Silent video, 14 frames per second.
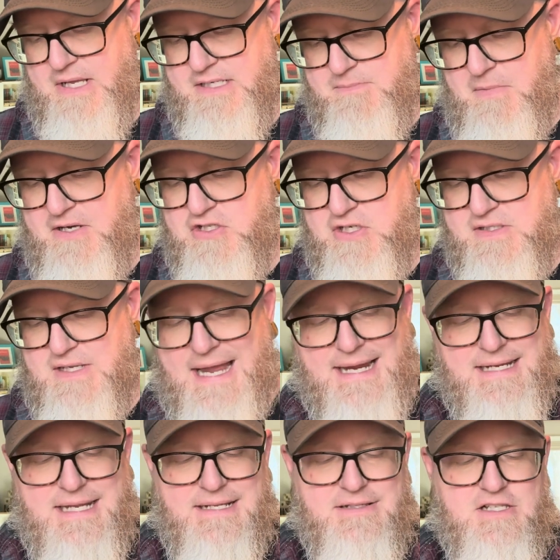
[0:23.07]
as much as I
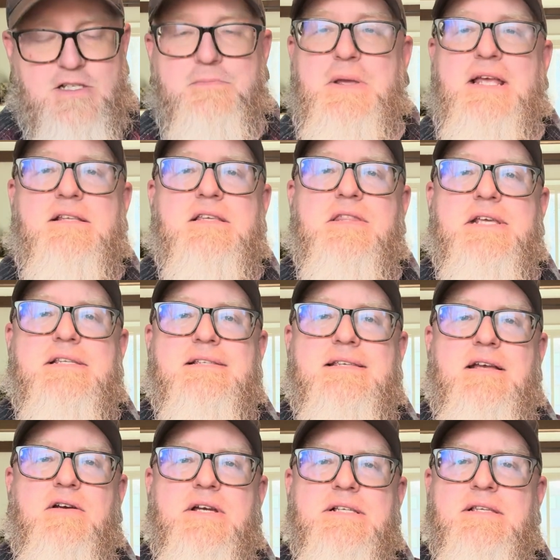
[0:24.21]
can speak to this
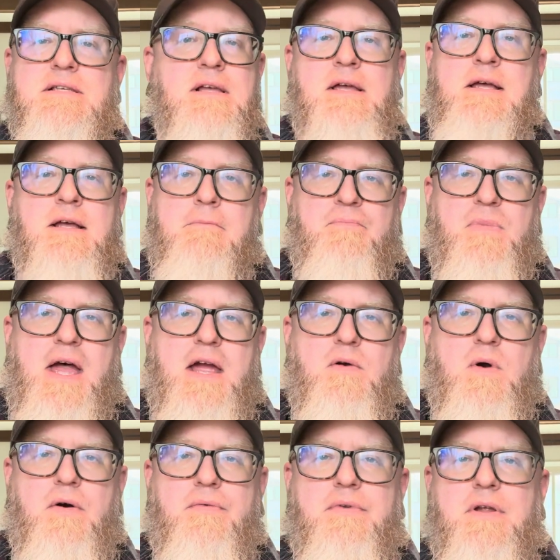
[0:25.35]
series, I
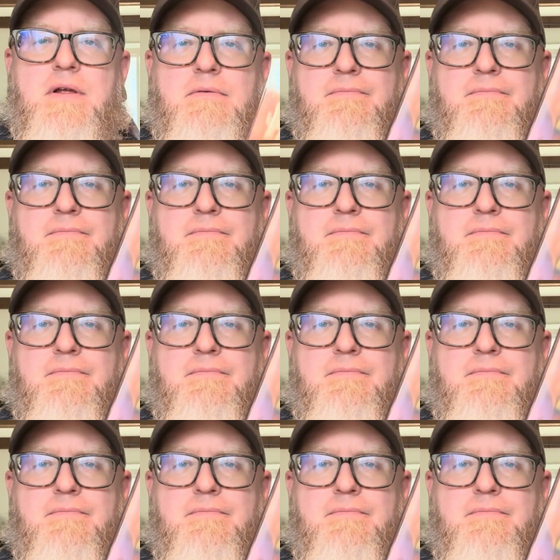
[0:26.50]
won't.